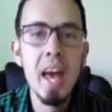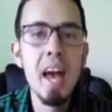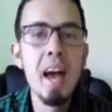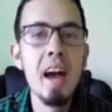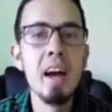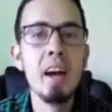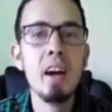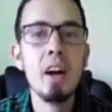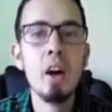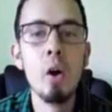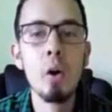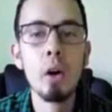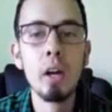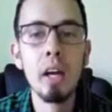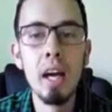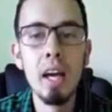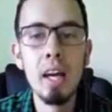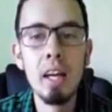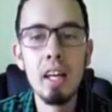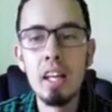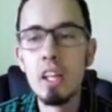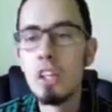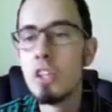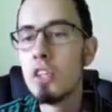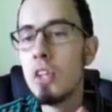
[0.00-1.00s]
It's
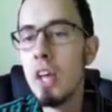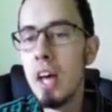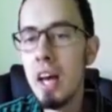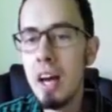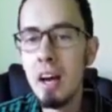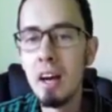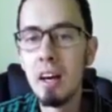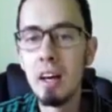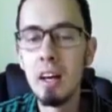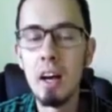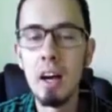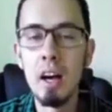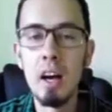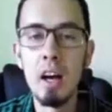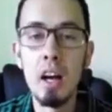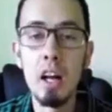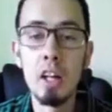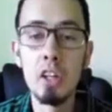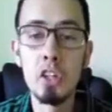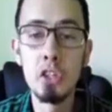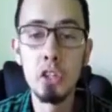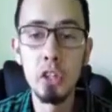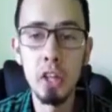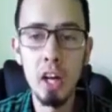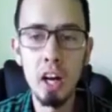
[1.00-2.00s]
there, okay? It's there
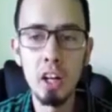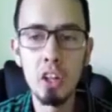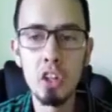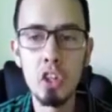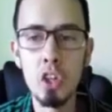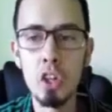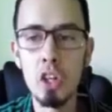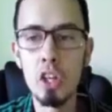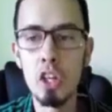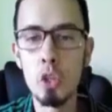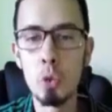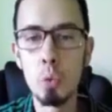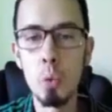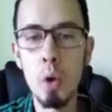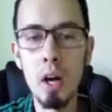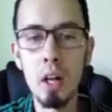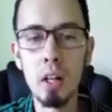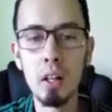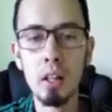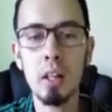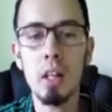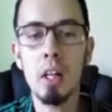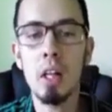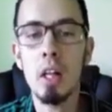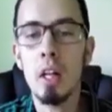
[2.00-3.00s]
uh, and
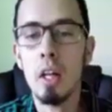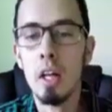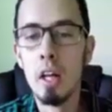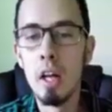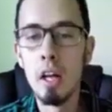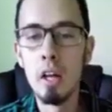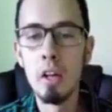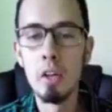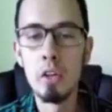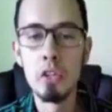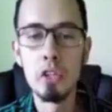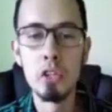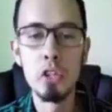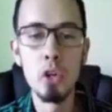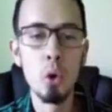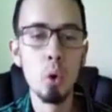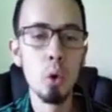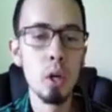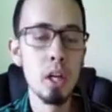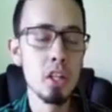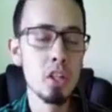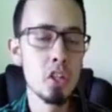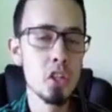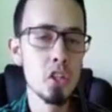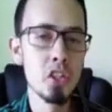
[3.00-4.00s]
structured as well.
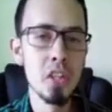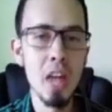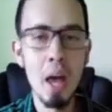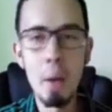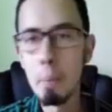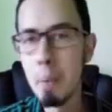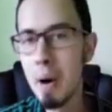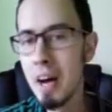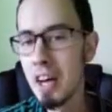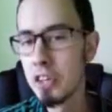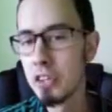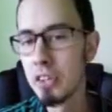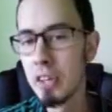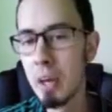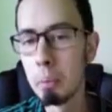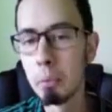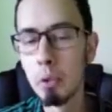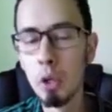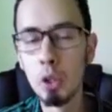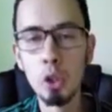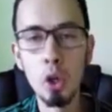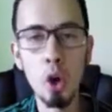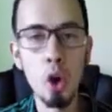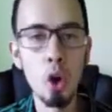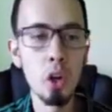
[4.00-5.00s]
Uh, so it's
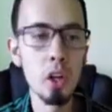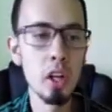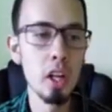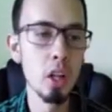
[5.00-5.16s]
step-by-step